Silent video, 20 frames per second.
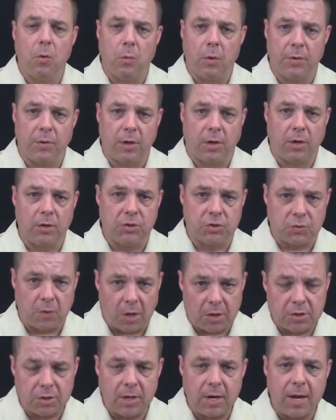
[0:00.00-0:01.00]
With the
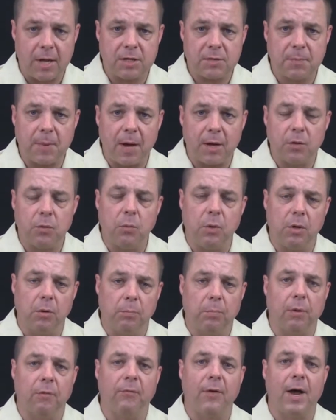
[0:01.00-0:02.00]
construction aspect, we will
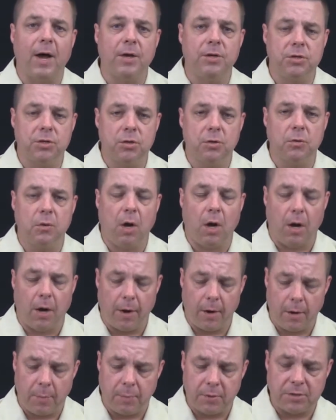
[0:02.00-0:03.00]
provide you
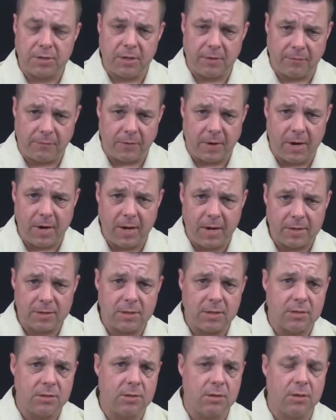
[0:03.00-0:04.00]
100%
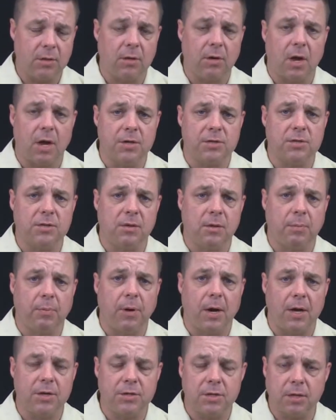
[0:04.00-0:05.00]
financing to the cost of the
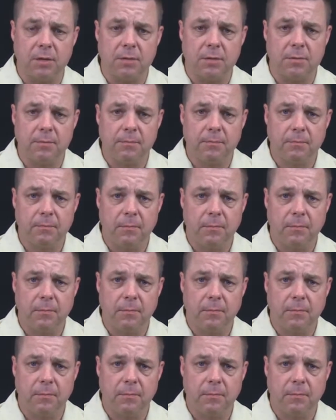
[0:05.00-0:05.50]
project.